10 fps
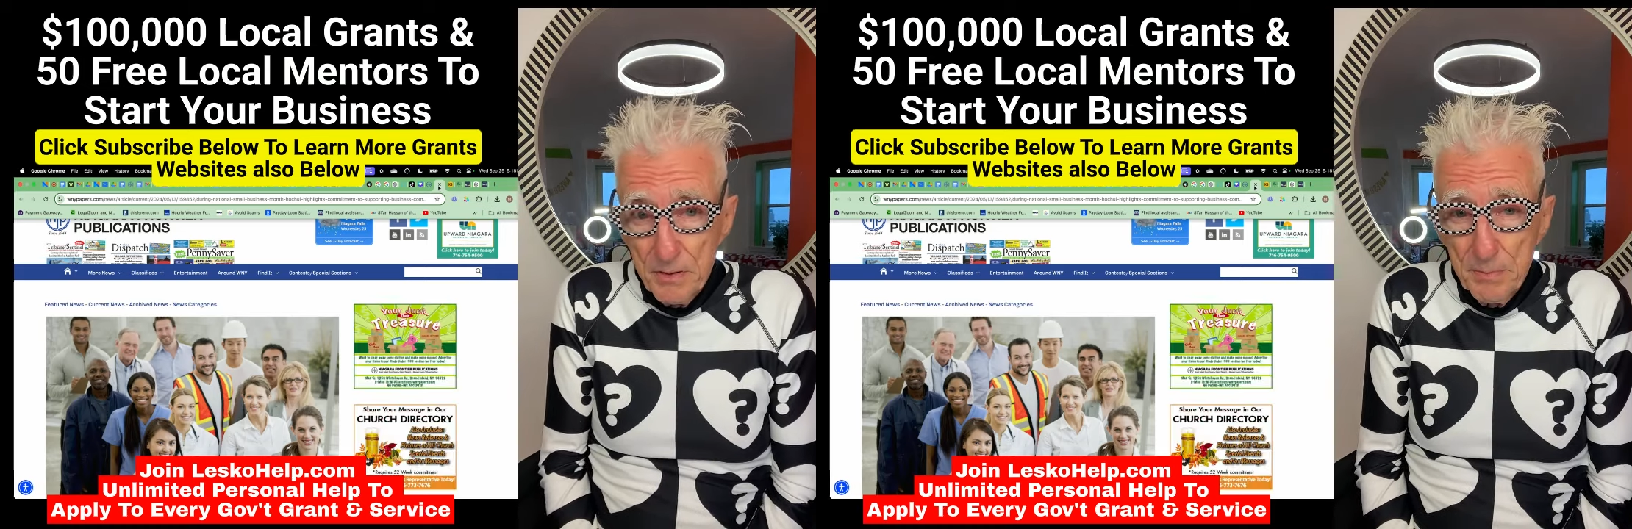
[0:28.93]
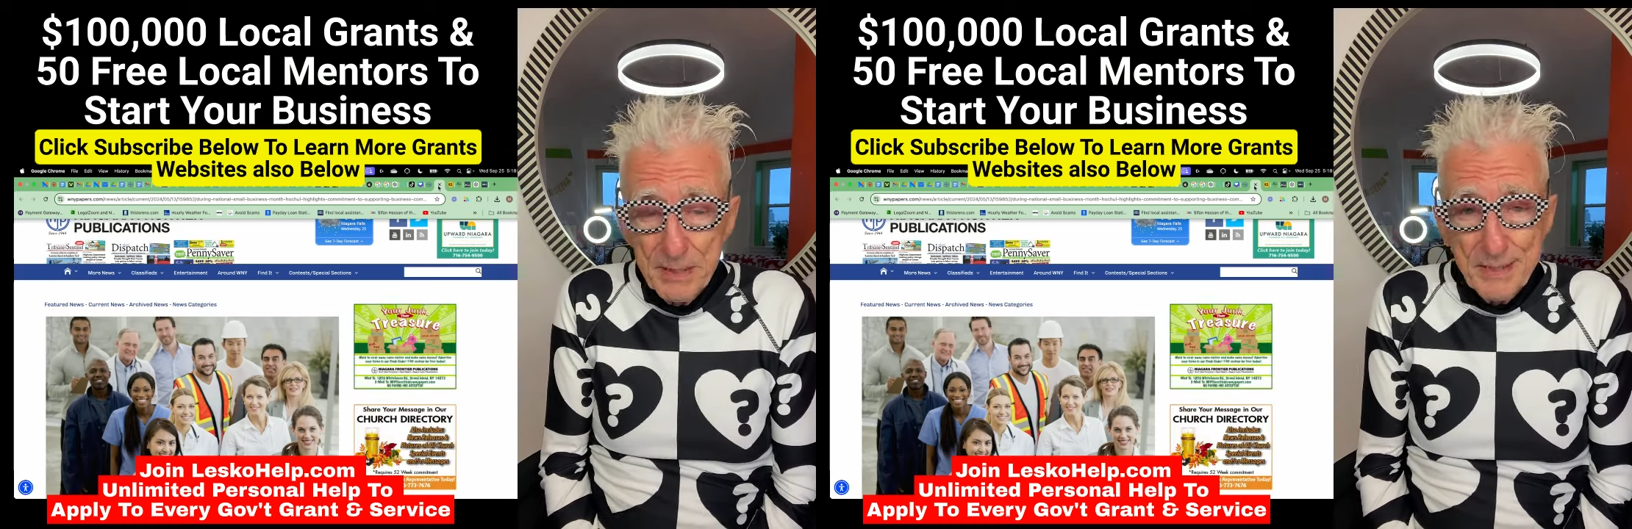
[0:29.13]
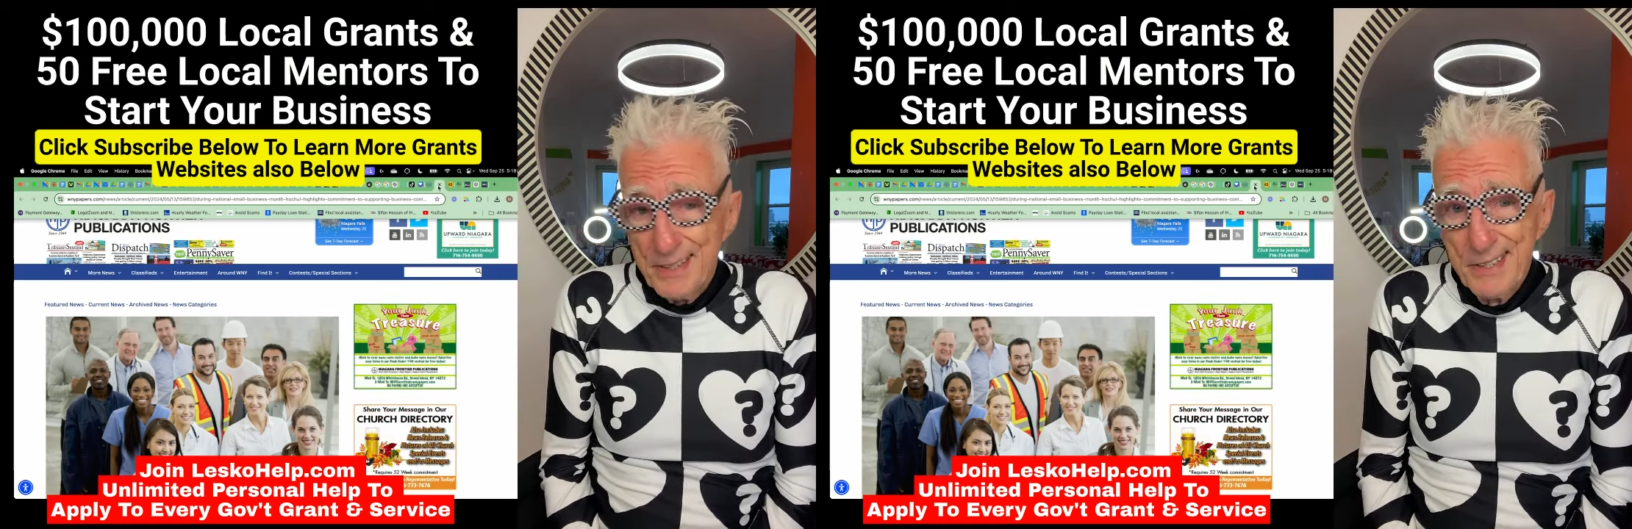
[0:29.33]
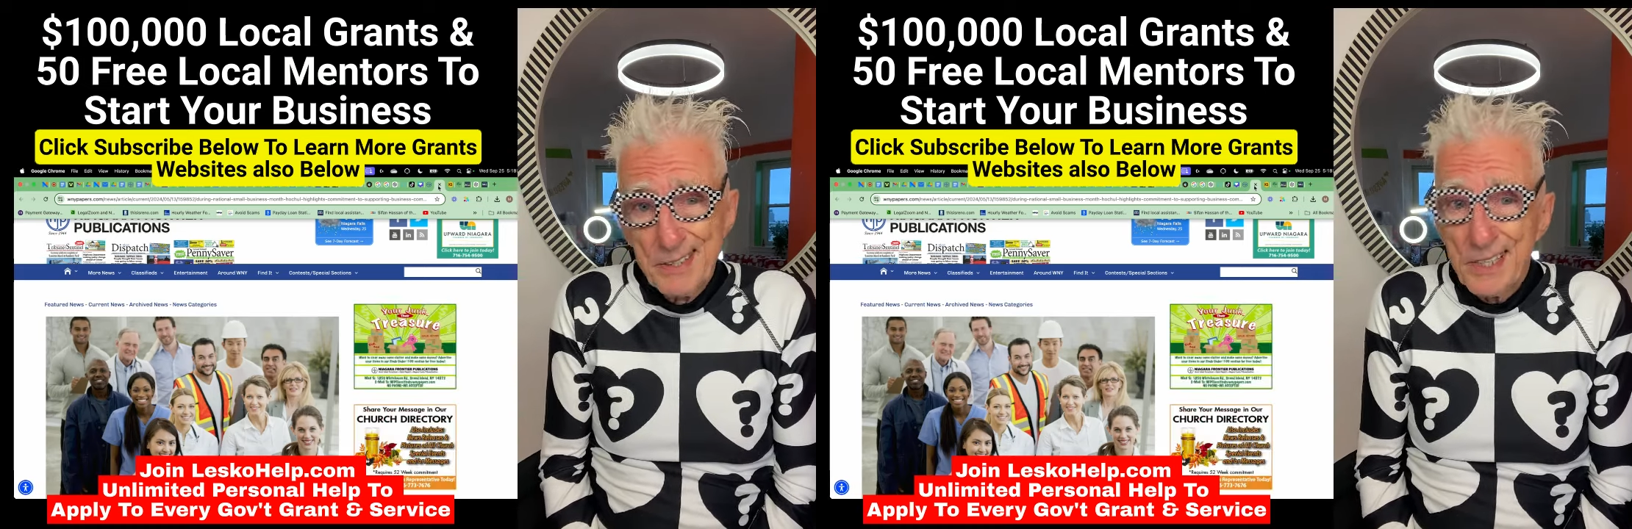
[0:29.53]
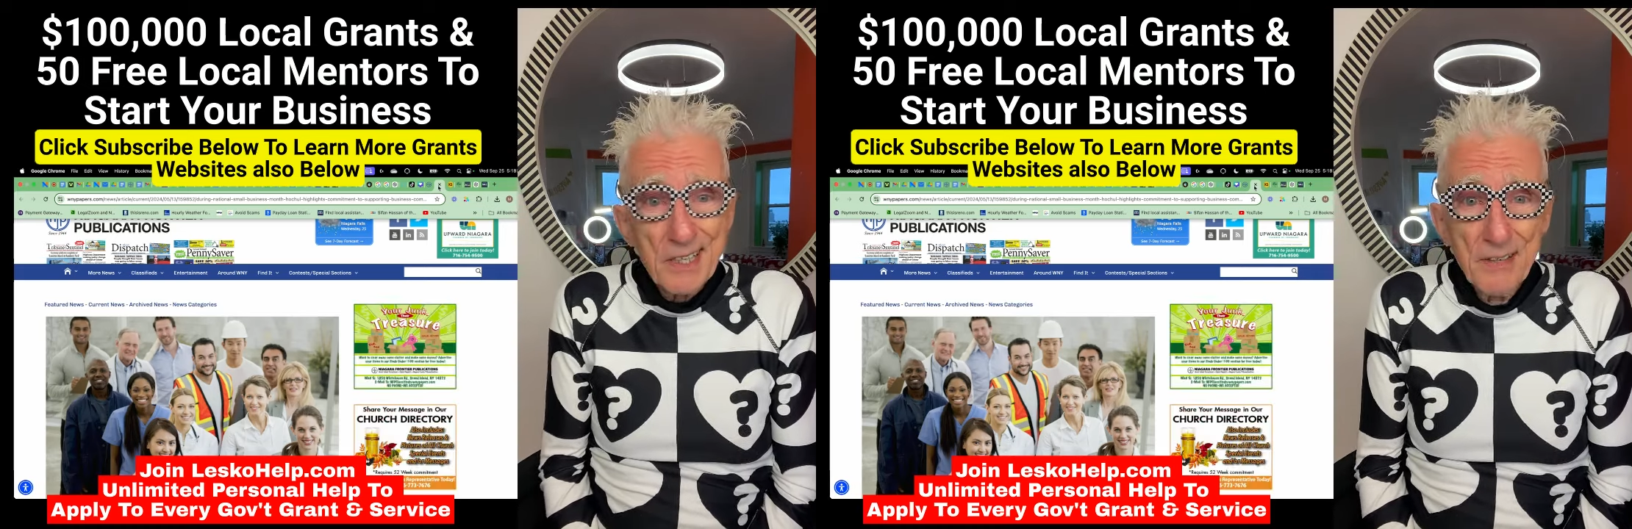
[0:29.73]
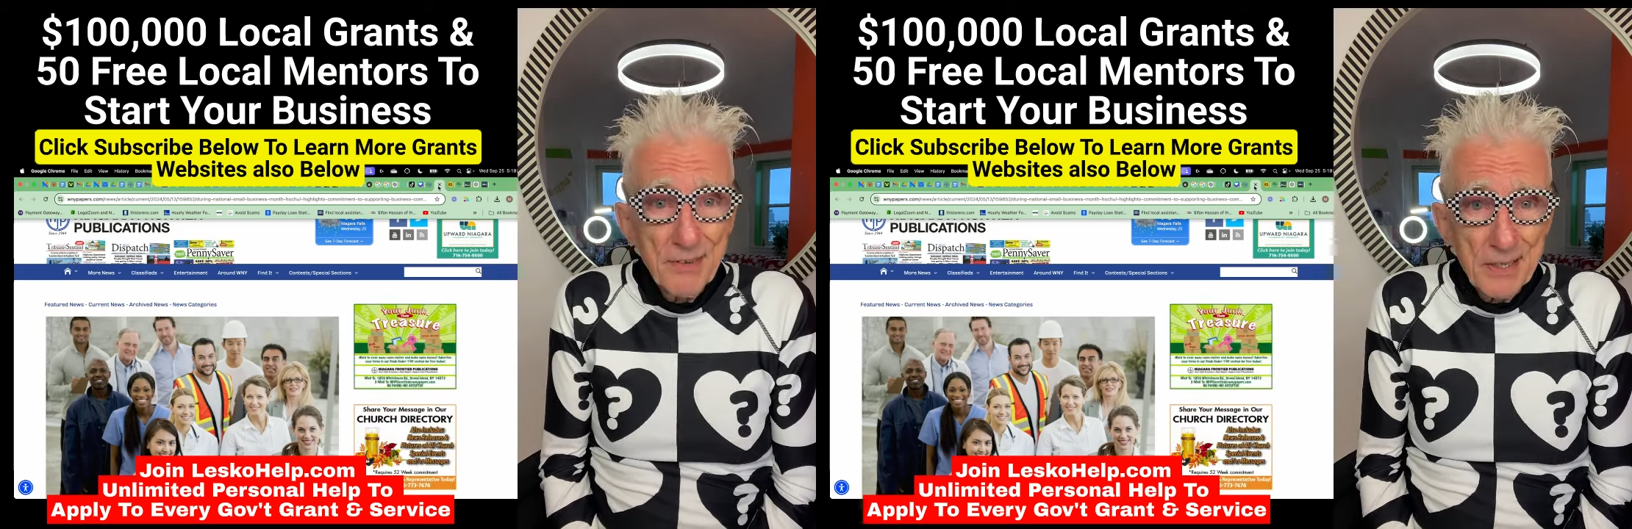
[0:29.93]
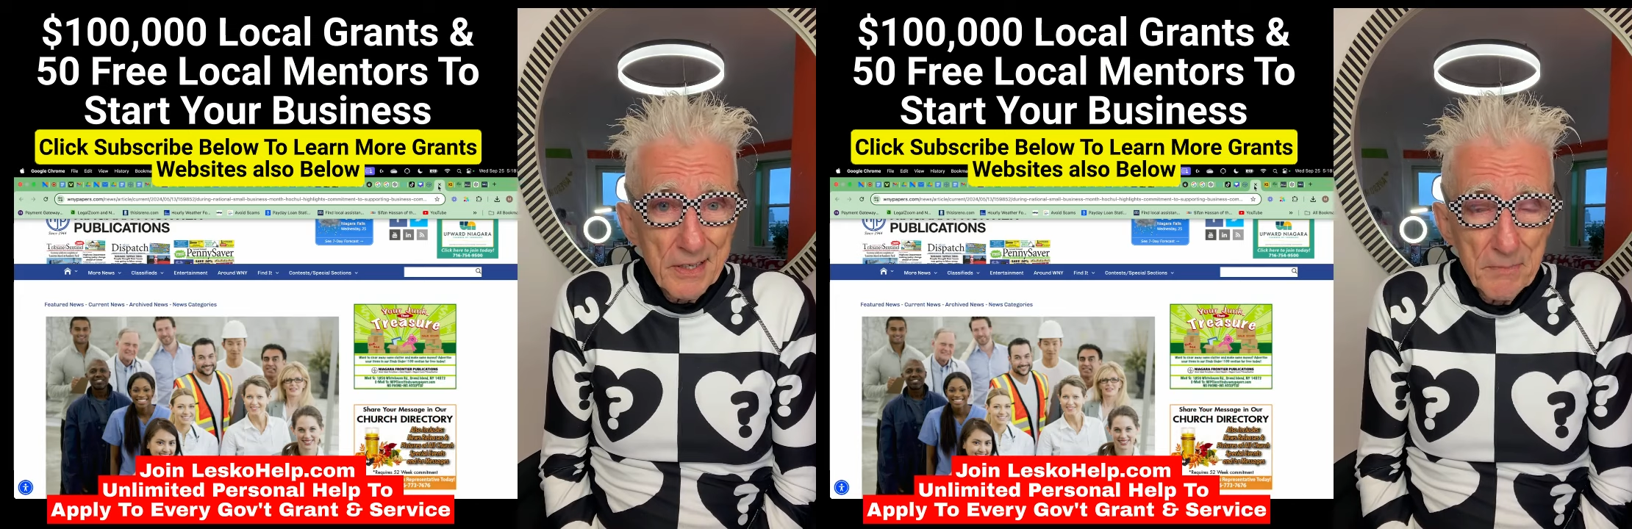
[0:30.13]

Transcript: but it's insignificant